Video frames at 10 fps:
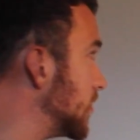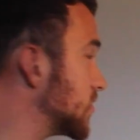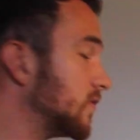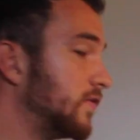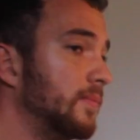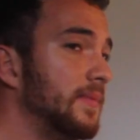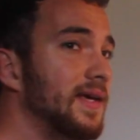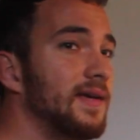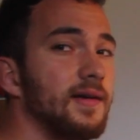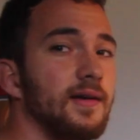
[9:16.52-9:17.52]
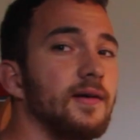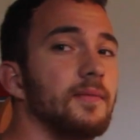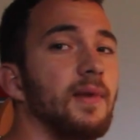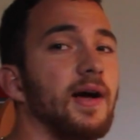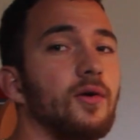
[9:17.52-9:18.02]
So for me,
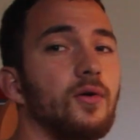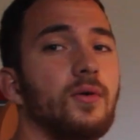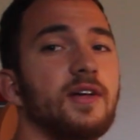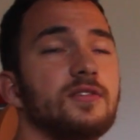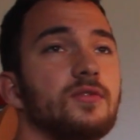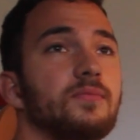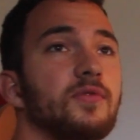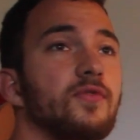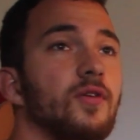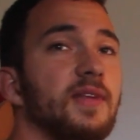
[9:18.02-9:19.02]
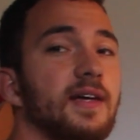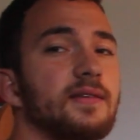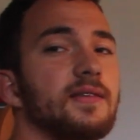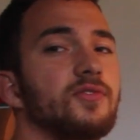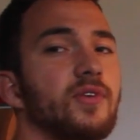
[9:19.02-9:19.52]
my goal is to perform
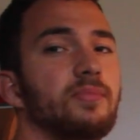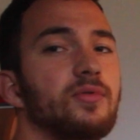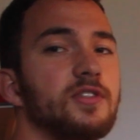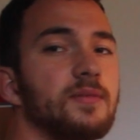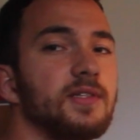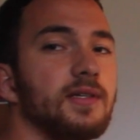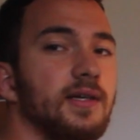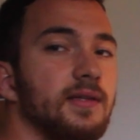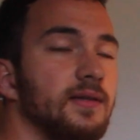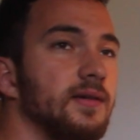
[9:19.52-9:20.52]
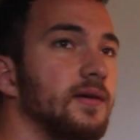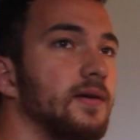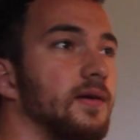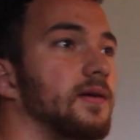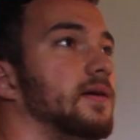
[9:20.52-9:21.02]
90-degree push-ups again,
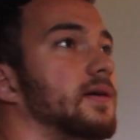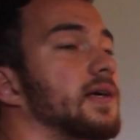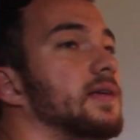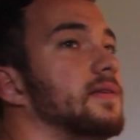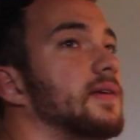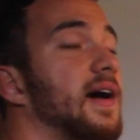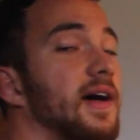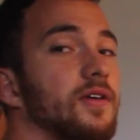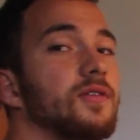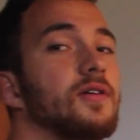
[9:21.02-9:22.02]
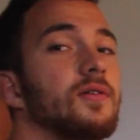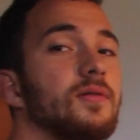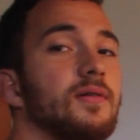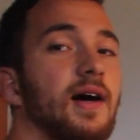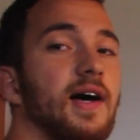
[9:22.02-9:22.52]
and I
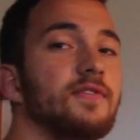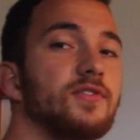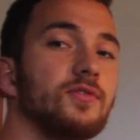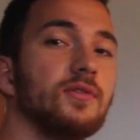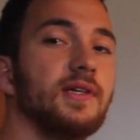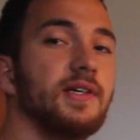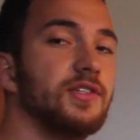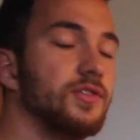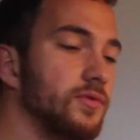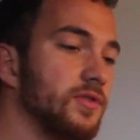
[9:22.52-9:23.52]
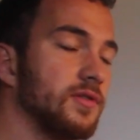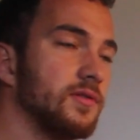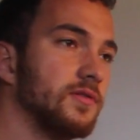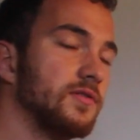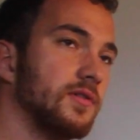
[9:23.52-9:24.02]
have shoulder issues.
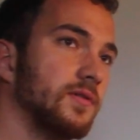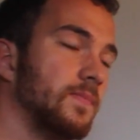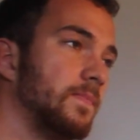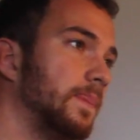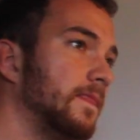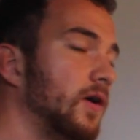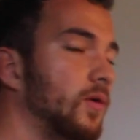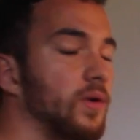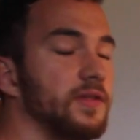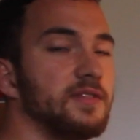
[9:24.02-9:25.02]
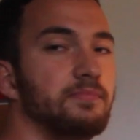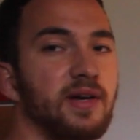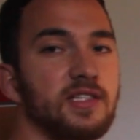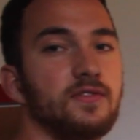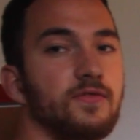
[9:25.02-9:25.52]
So what is
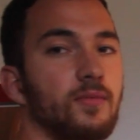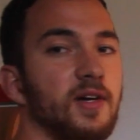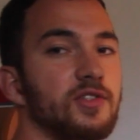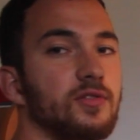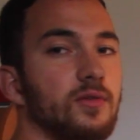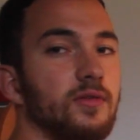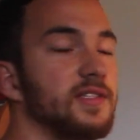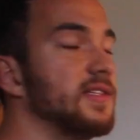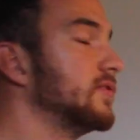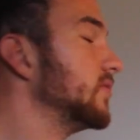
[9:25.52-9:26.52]
best for my shoulder? Is it